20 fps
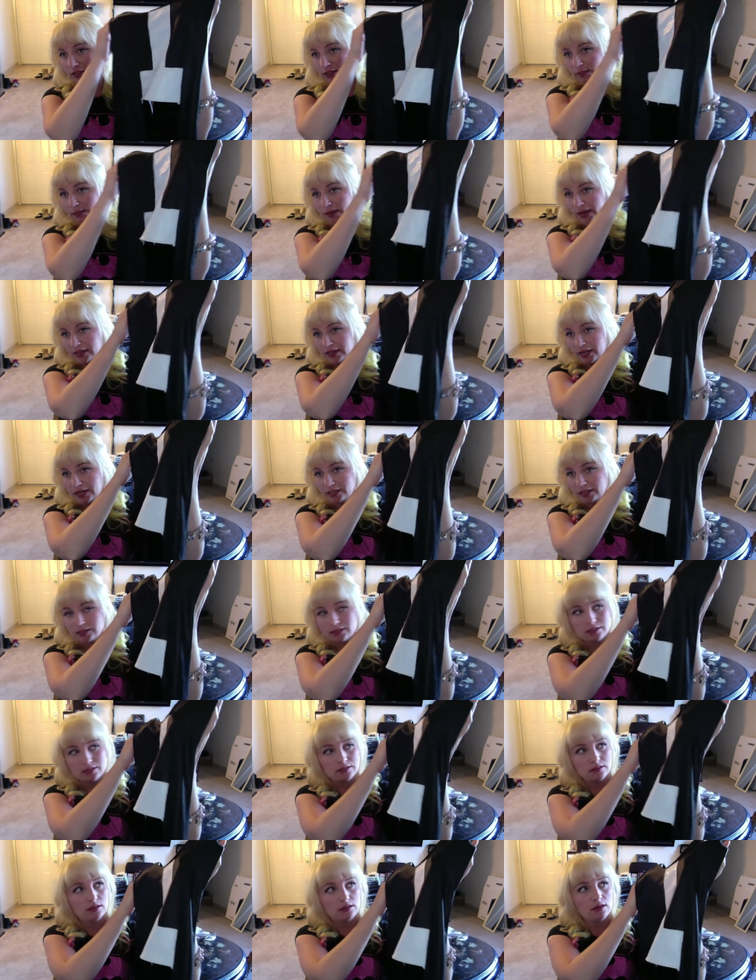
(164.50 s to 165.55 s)

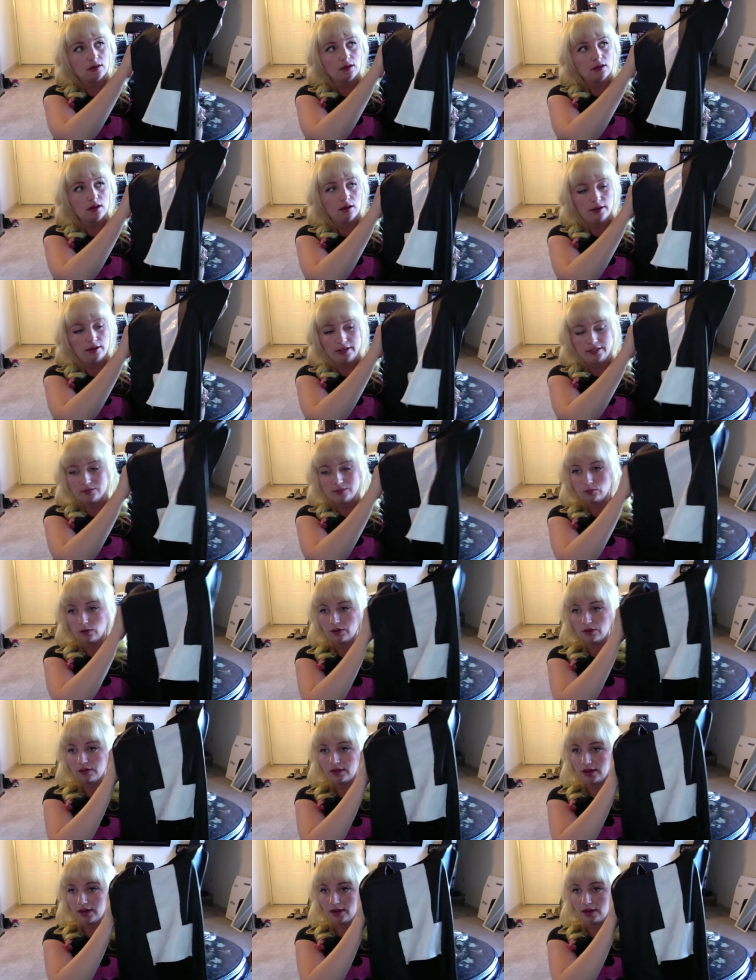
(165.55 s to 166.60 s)
spandex. It's
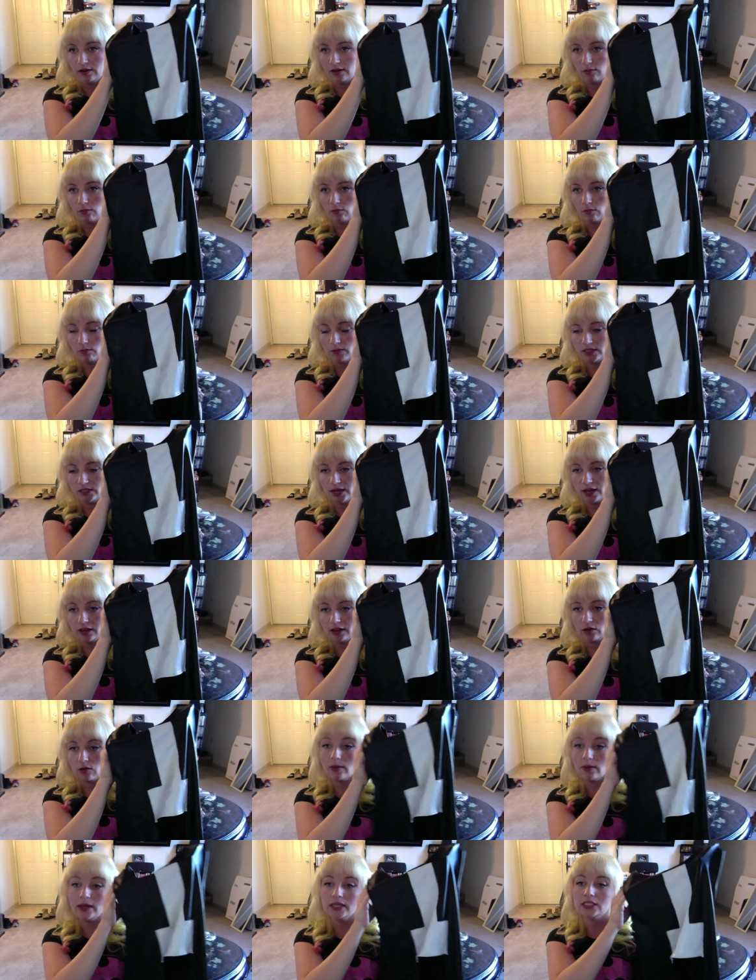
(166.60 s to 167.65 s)
with a
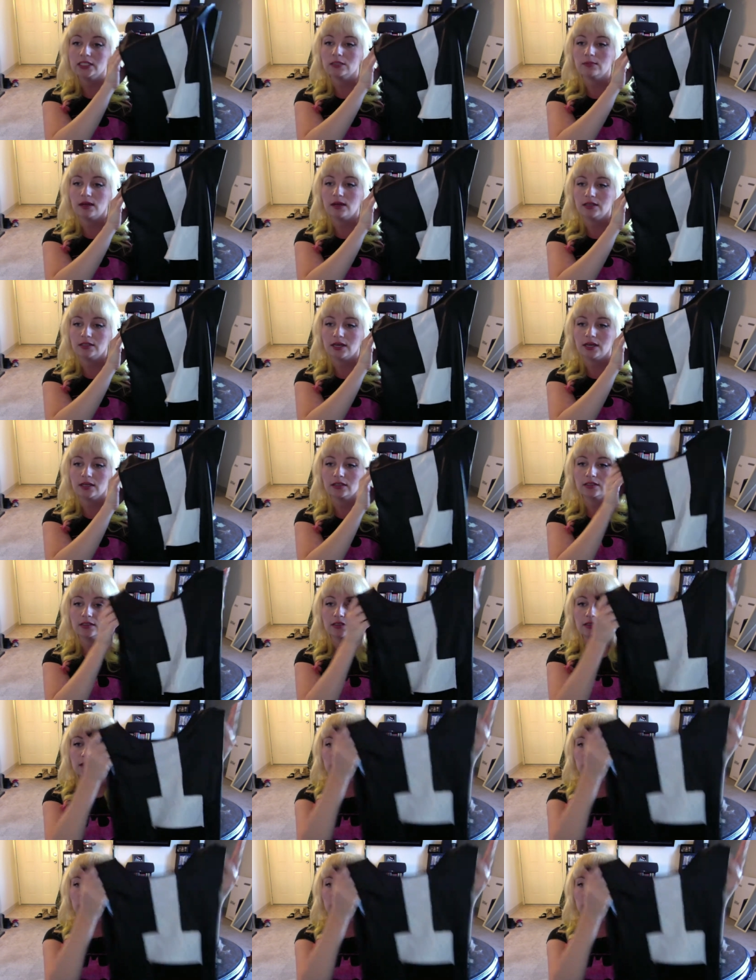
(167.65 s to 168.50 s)
metallic white spandex